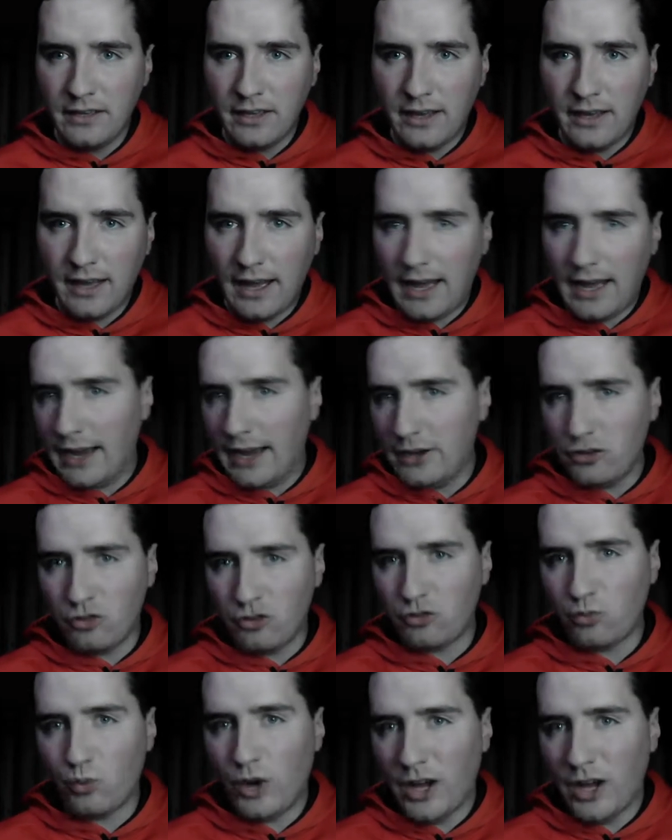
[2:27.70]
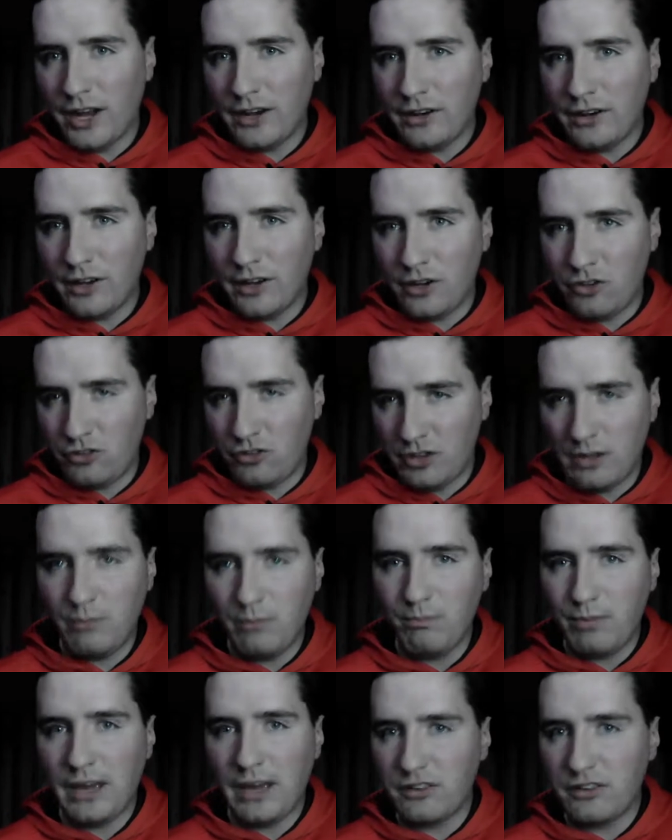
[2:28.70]
I just want a Team
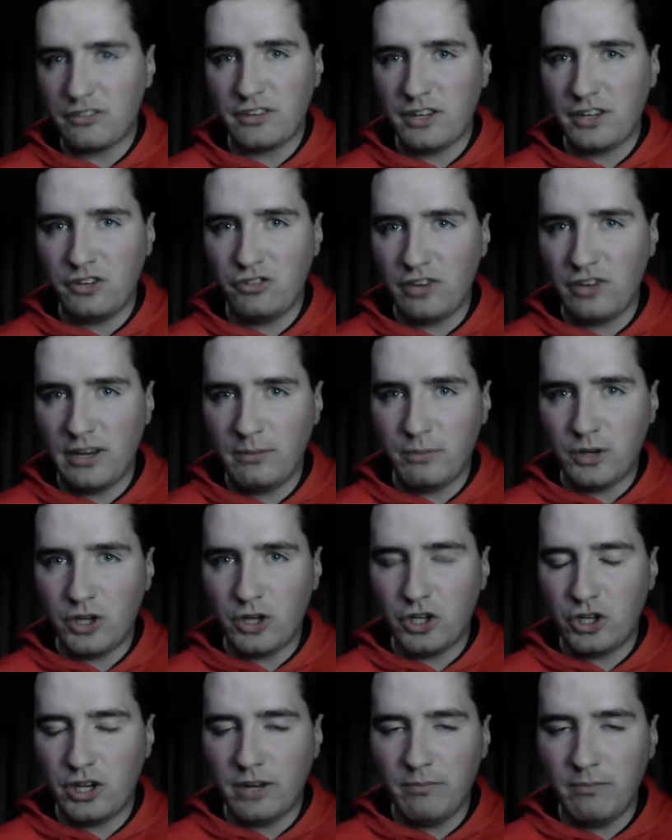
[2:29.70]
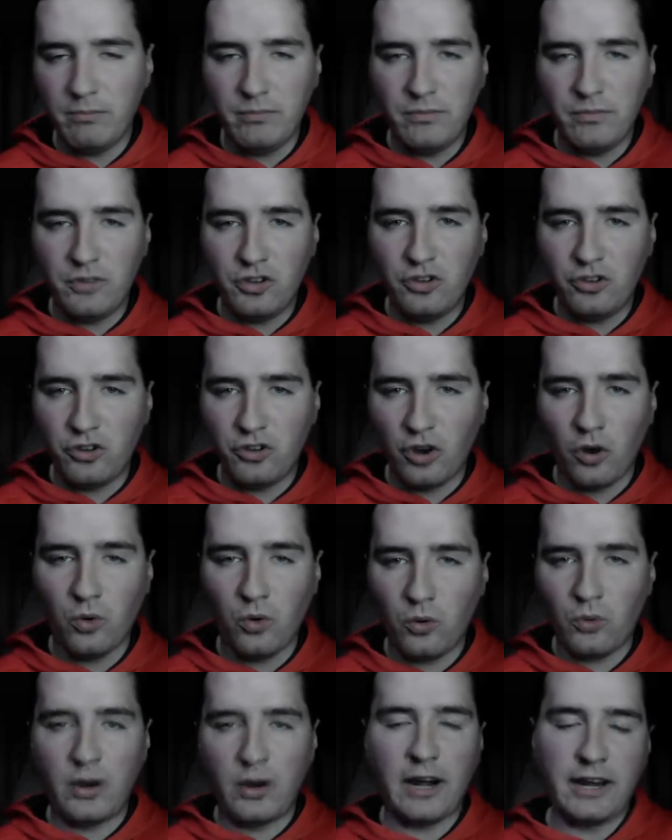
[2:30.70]
Penske championship. Don't
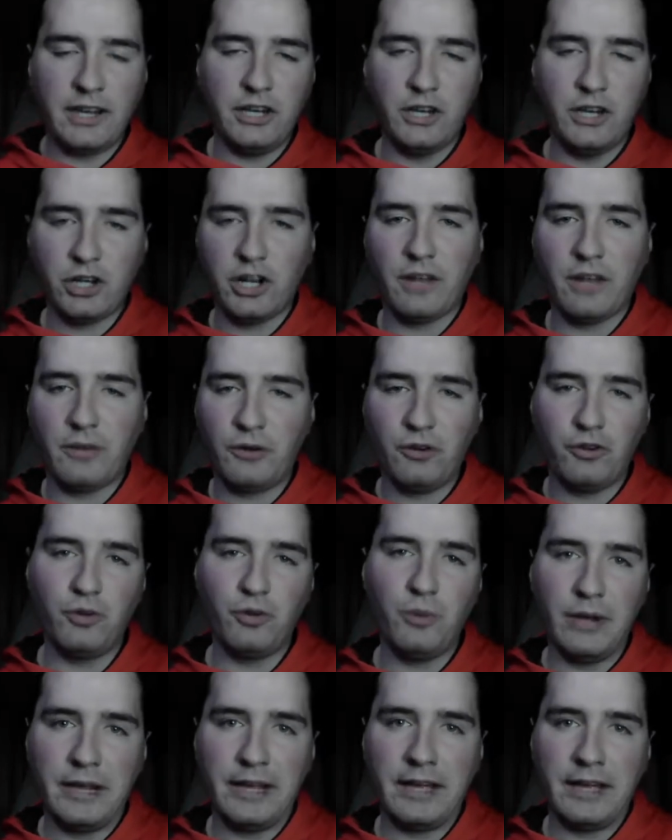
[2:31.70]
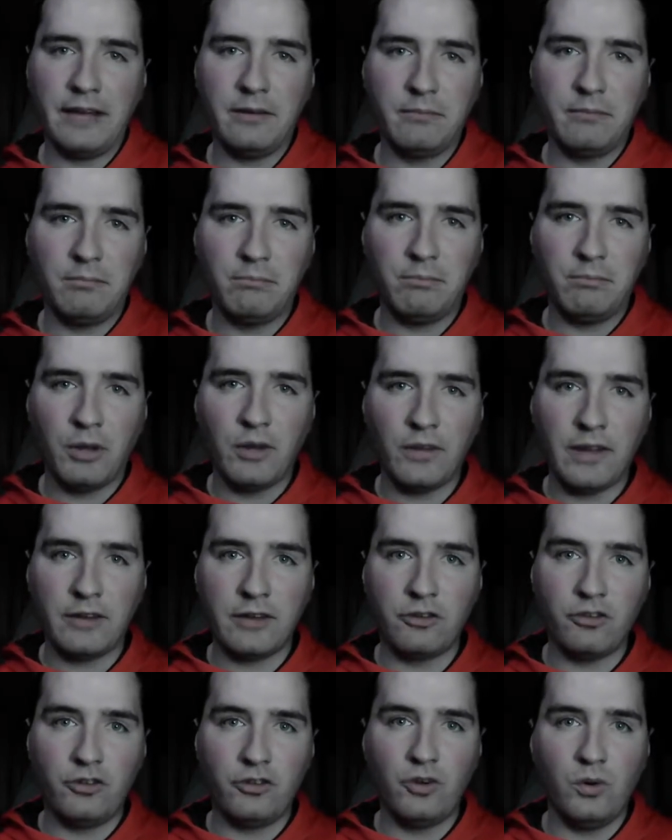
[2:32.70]
wreck each other doing it, but
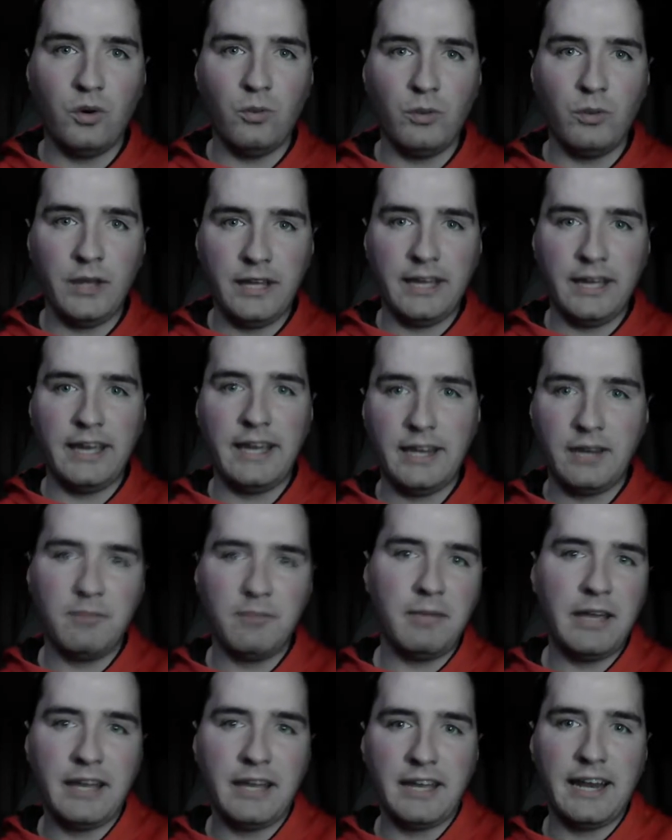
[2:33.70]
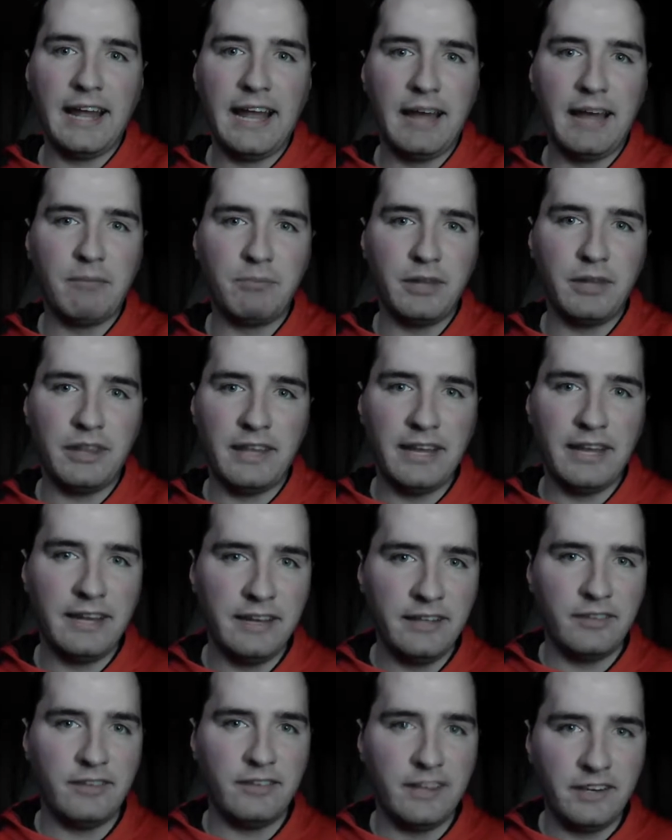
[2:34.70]
let's do what we can to make it happen that it
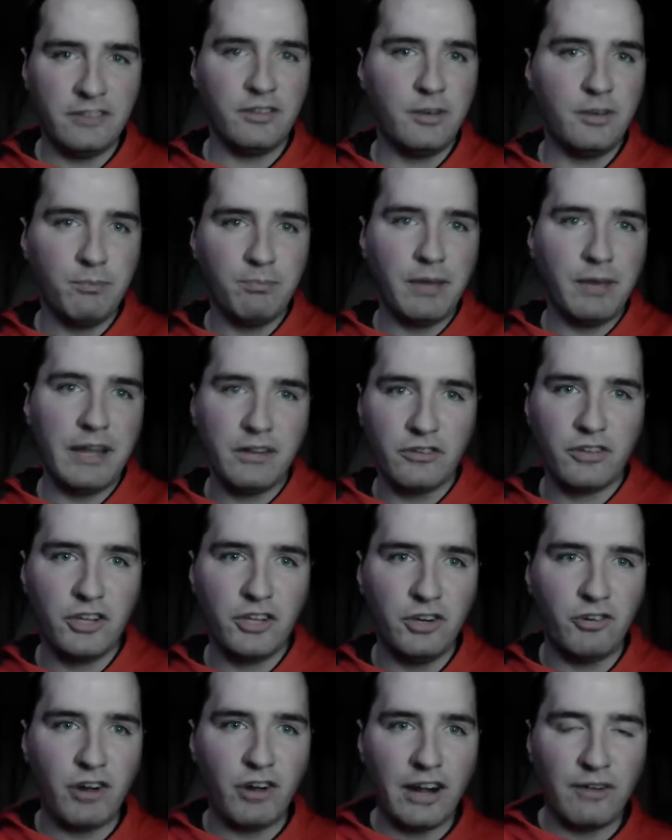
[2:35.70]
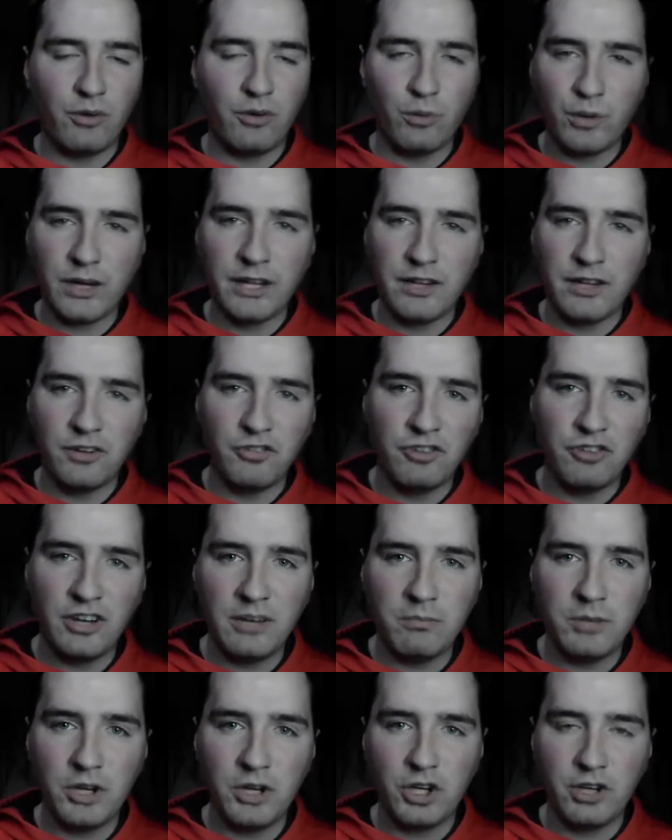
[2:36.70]
is a Team Penske driver winning the
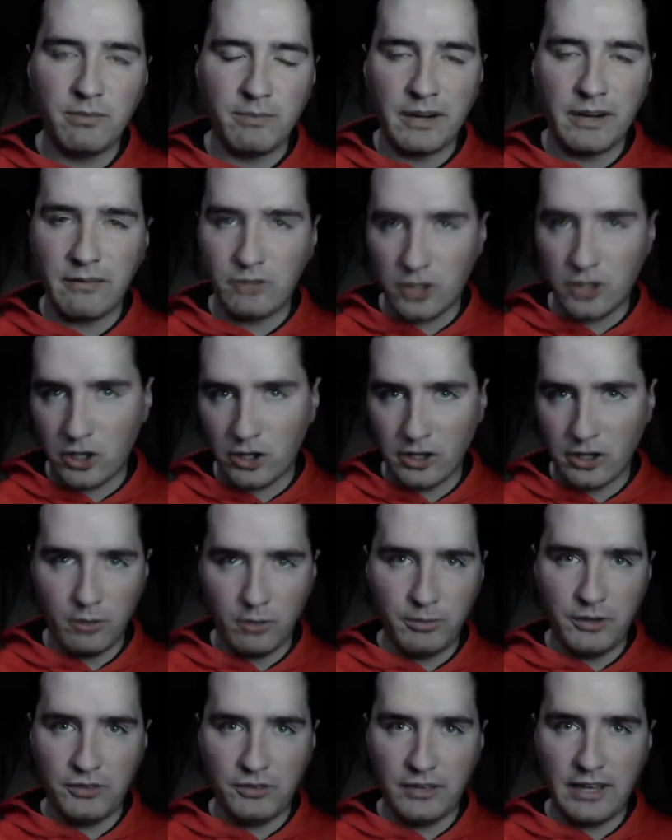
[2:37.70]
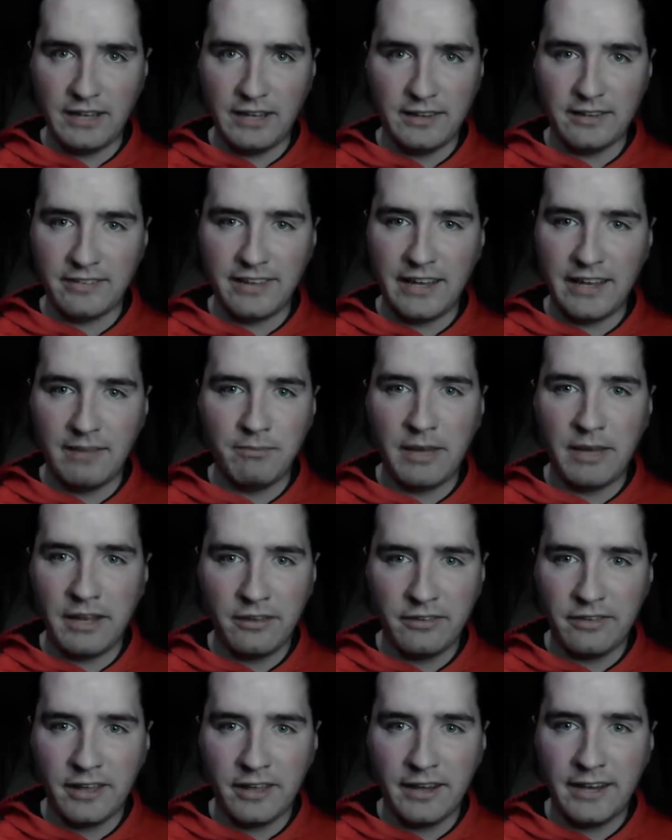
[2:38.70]
championship. And I'm sure he'll be saying the same on
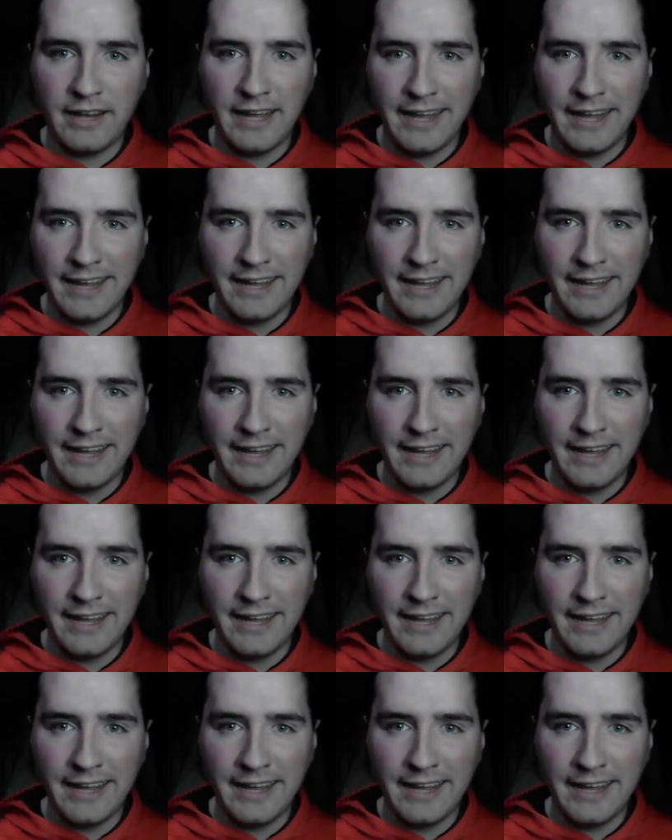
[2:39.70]
Sunday.